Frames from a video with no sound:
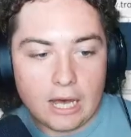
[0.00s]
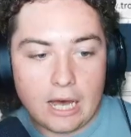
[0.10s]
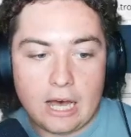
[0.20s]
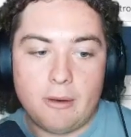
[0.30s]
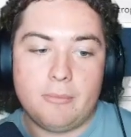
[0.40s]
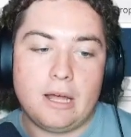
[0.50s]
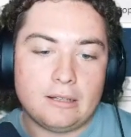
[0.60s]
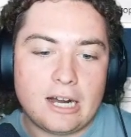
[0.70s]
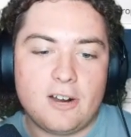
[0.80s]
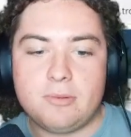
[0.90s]
Um, a
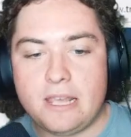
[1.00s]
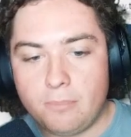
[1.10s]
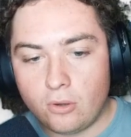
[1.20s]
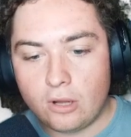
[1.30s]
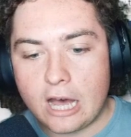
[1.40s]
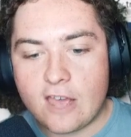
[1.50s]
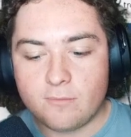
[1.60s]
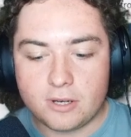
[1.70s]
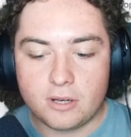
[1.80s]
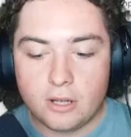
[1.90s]
lot of people
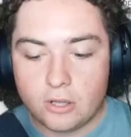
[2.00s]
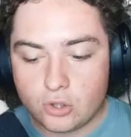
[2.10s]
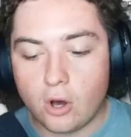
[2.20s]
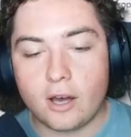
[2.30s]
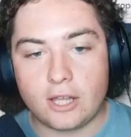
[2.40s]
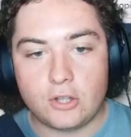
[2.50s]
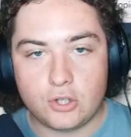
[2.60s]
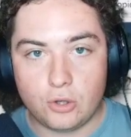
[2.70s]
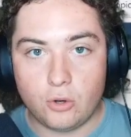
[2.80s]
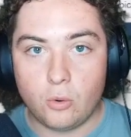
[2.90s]
I've been talking
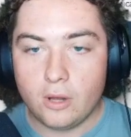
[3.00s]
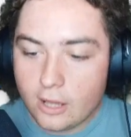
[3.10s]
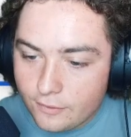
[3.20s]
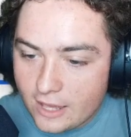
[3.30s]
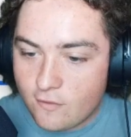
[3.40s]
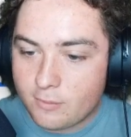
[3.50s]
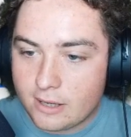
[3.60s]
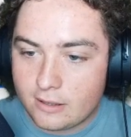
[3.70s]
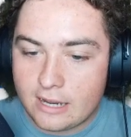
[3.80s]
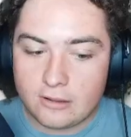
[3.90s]
to, they've
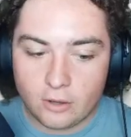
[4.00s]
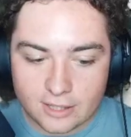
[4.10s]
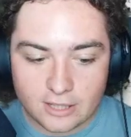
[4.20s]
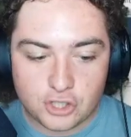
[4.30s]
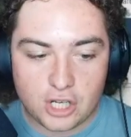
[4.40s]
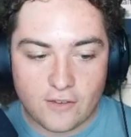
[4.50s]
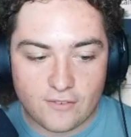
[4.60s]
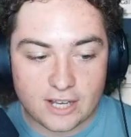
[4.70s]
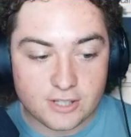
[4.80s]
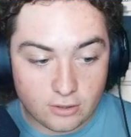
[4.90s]
been then looking at the
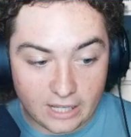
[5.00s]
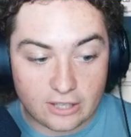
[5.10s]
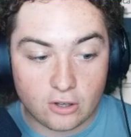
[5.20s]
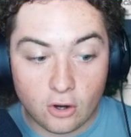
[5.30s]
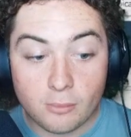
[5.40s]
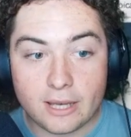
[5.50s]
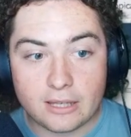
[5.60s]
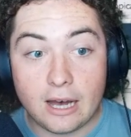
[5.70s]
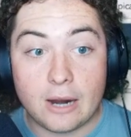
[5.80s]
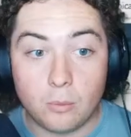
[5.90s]
GFS and they're like, "Oh my
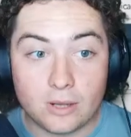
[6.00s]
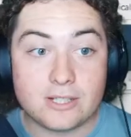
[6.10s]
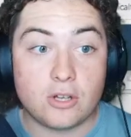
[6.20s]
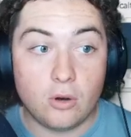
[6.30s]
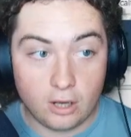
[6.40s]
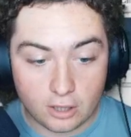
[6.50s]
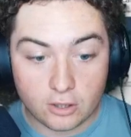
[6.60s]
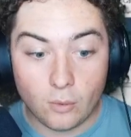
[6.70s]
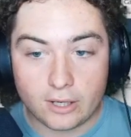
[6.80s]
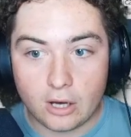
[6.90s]
God, what's go- uh,
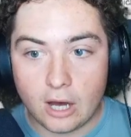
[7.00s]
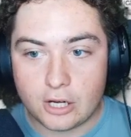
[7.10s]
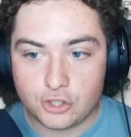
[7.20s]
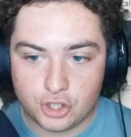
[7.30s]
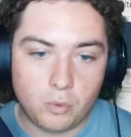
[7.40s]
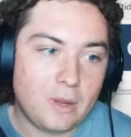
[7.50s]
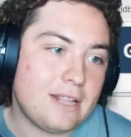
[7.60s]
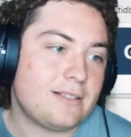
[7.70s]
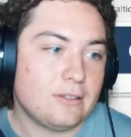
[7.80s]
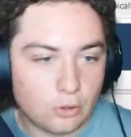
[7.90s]
going on? Should
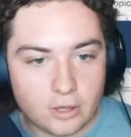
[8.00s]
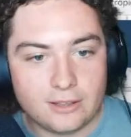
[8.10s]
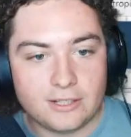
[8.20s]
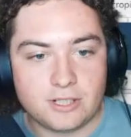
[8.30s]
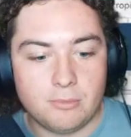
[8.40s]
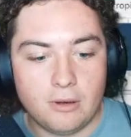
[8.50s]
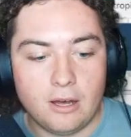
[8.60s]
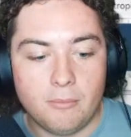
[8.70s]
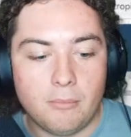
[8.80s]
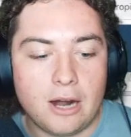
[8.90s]
we look at this
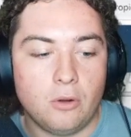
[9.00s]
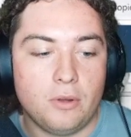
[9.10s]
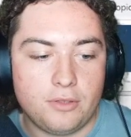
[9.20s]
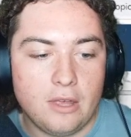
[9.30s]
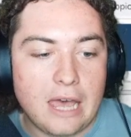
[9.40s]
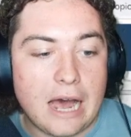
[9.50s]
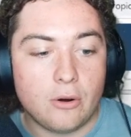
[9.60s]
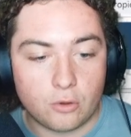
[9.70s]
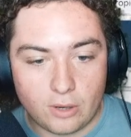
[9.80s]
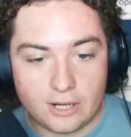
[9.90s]
uh, model
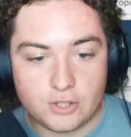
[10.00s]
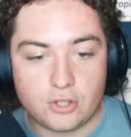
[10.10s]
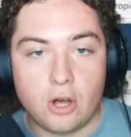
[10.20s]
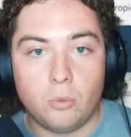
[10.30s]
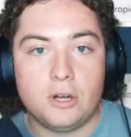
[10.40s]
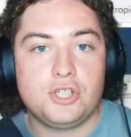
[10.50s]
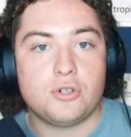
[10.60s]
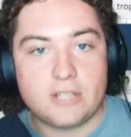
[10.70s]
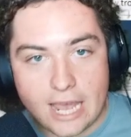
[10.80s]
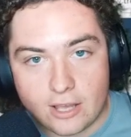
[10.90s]
without a grain of salt?" What's
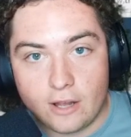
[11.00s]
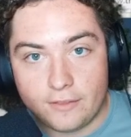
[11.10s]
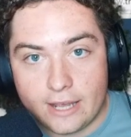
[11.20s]
your take on